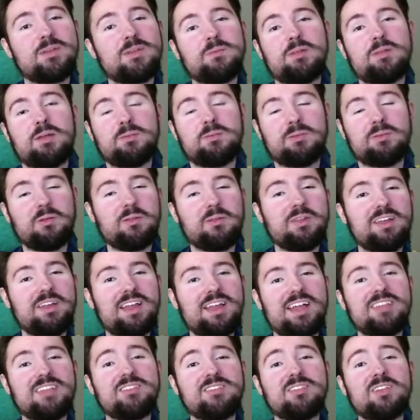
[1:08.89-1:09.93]
But I'm telling you
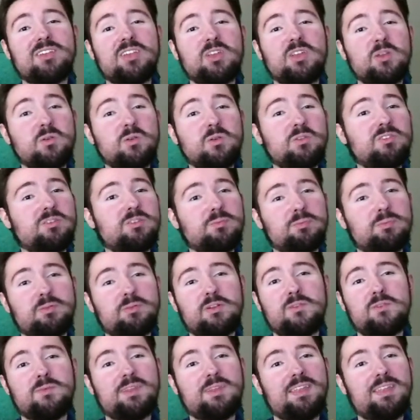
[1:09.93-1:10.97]
guys, there's a huge
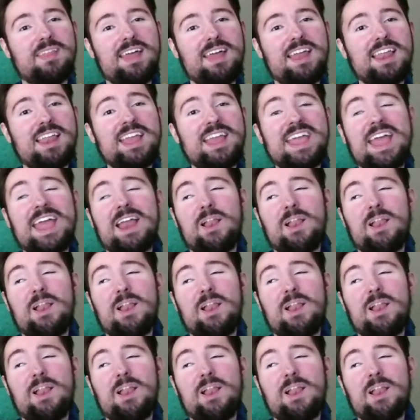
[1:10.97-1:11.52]
improvement in that.